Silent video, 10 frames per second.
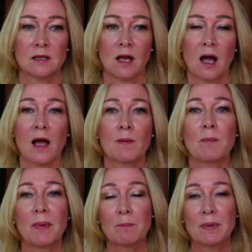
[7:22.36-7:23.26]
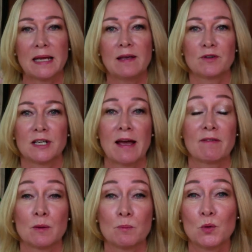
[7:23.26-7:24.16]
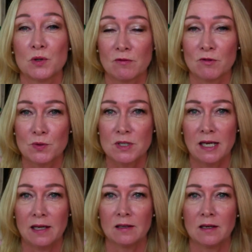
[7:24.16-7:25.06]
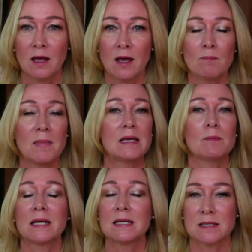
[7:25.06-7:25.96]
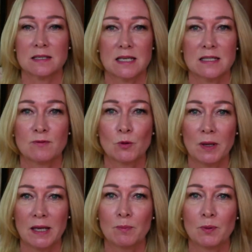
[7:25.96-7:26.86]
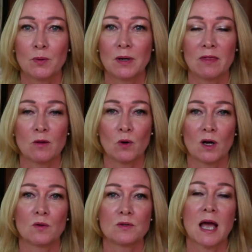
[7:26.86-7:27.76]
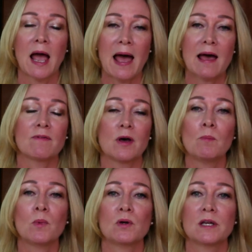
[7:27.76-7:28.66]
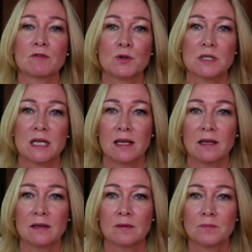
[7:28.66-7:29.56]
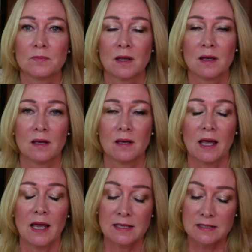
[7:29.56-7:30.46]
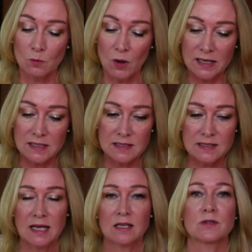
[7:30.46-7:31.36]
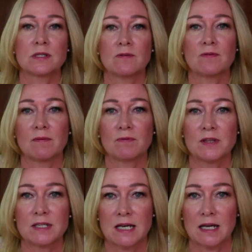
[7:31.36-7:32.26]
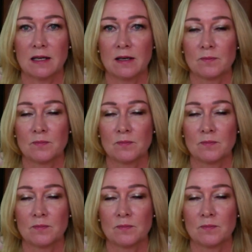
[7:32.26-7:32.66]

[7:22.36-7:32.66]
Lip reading: I'm a big believer in having a morning routine. Many successful people in the world have a morning routine. It's a way to set yourself up for the day.